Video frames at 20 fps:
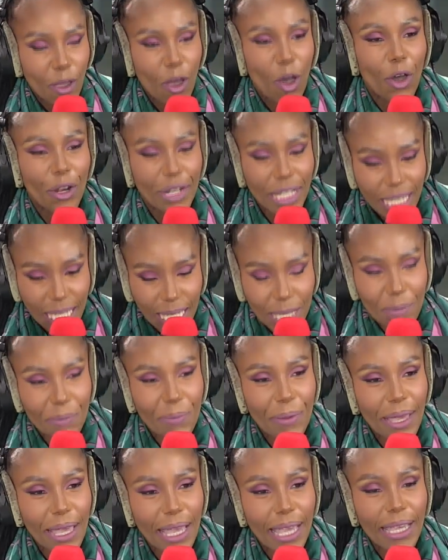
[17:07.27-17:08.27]
On
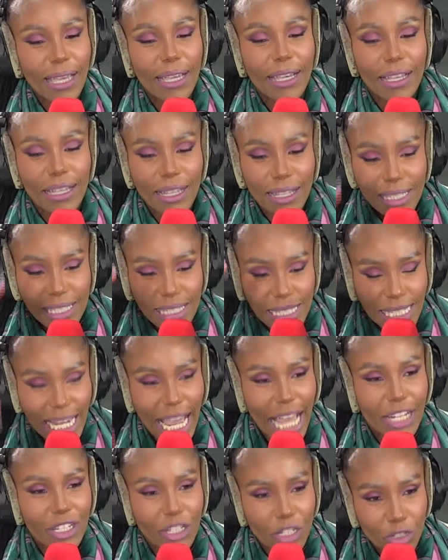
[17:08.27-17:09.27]
keeping
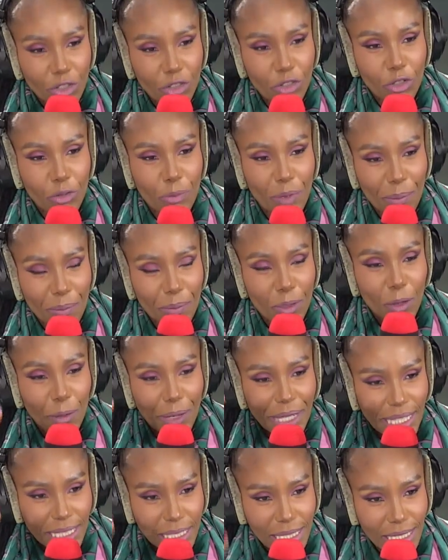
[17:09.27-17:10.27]
Standard Group
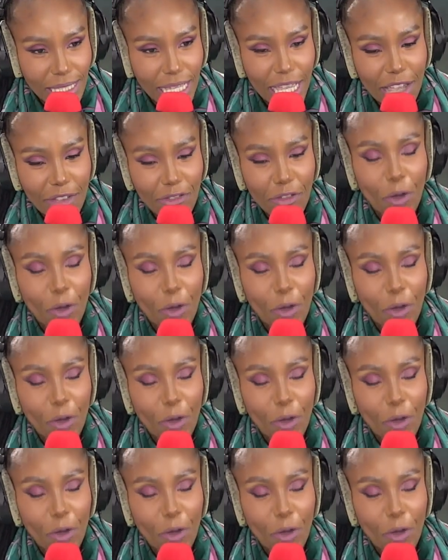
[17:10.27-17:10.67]
employees safe,